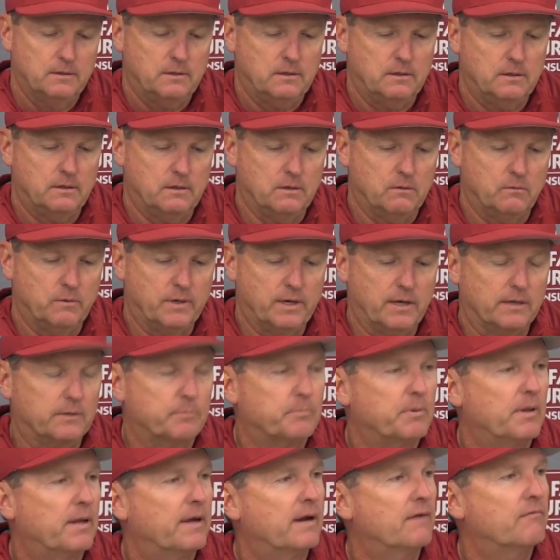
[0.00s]
You know, we got to
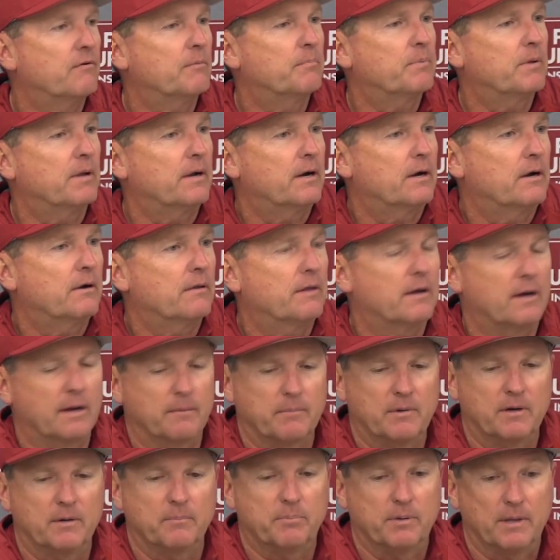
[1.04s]
play every player that
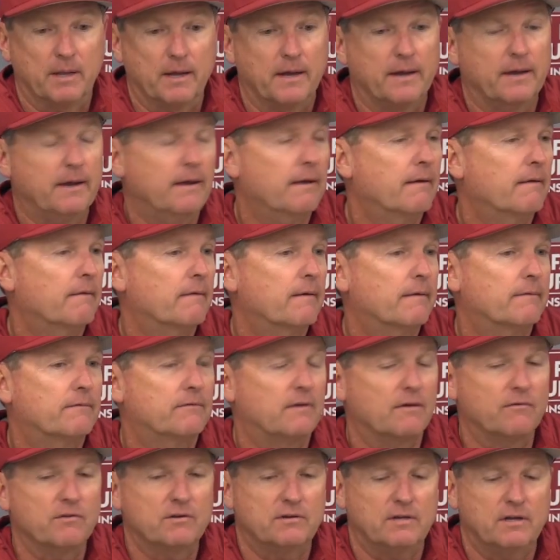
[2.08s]
I'm going to play.
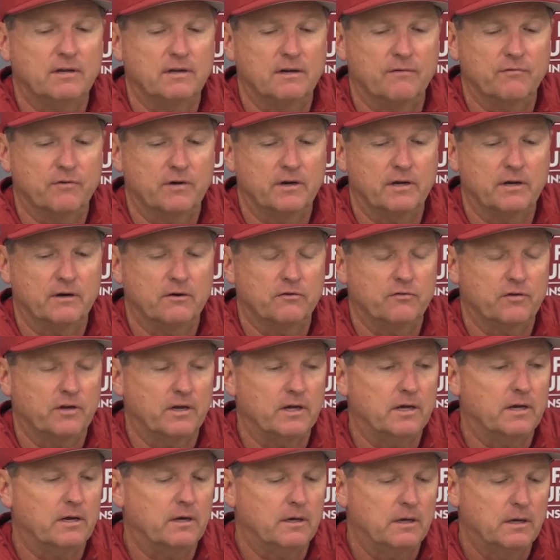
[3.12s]
17 different hitters
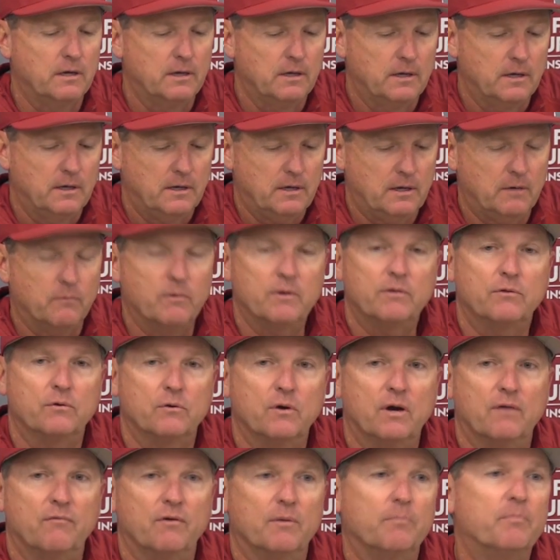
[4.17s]
hit, and we
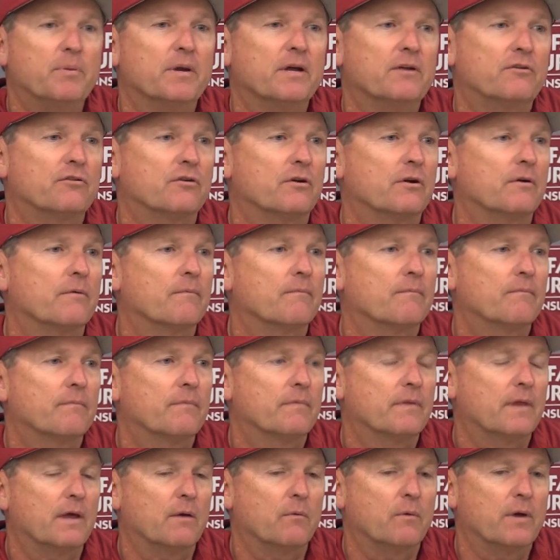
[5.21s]
threw every pitcher
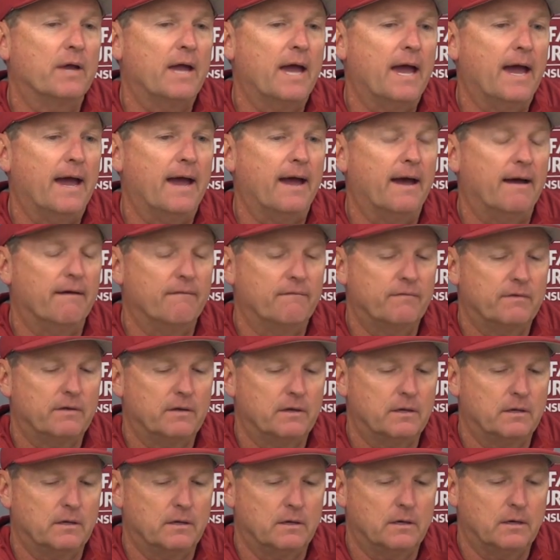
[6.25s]
that we have.
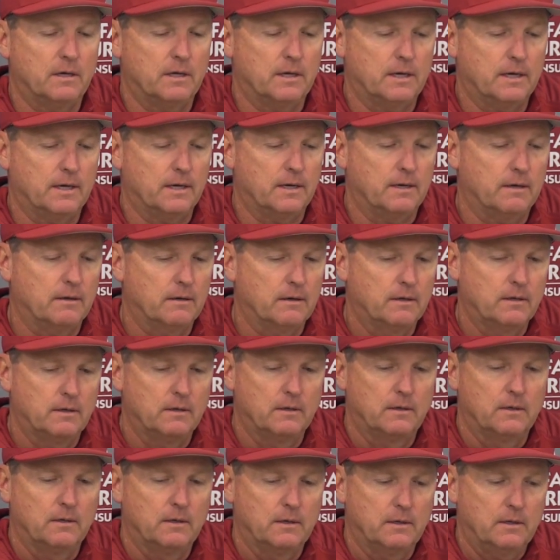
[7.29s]
And uh,
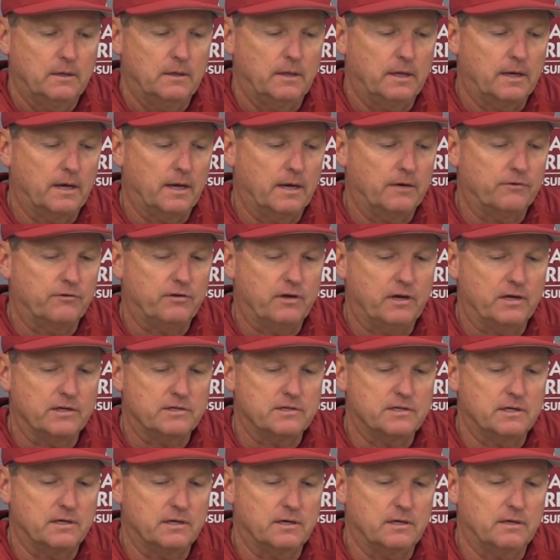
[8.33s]
they got a
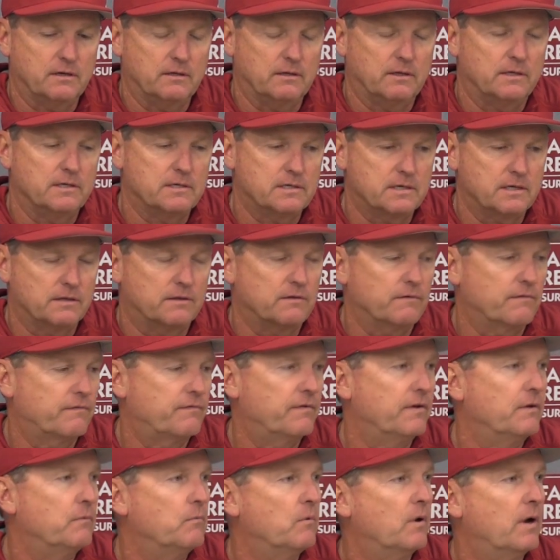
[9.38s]
chance to at least get their
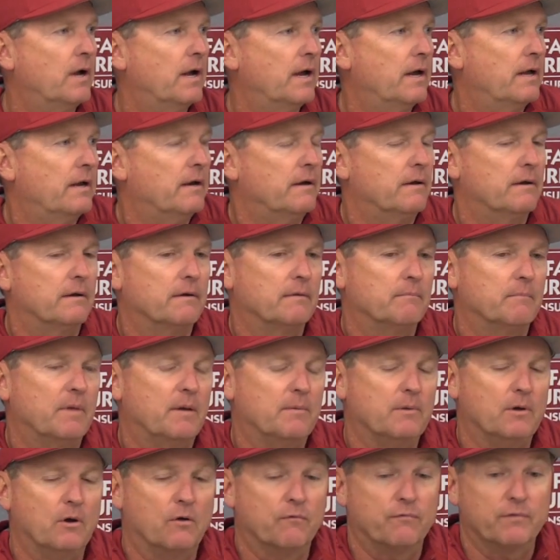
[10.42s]
feet wet and
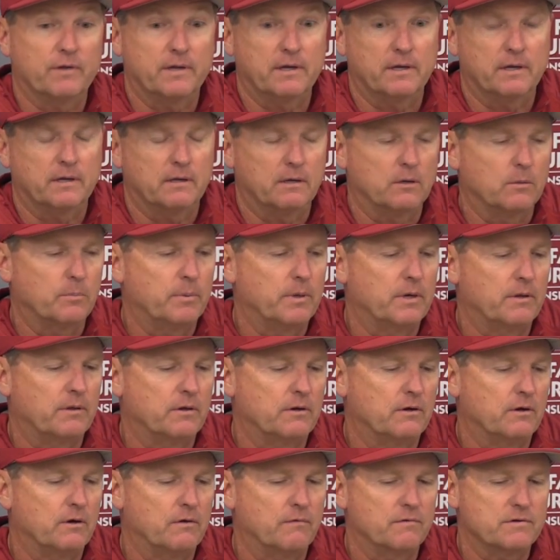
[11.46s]
maybe hopefully get a little bit of the
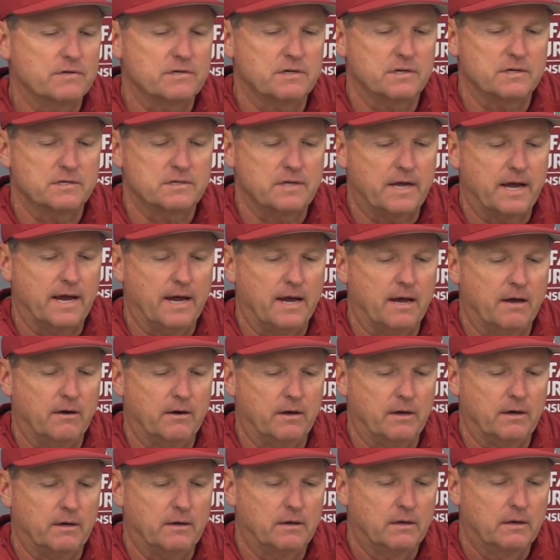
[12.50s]
nervousness out
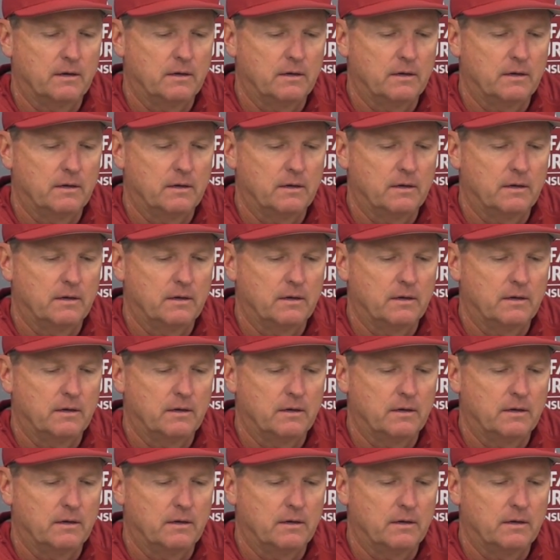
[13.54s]
and,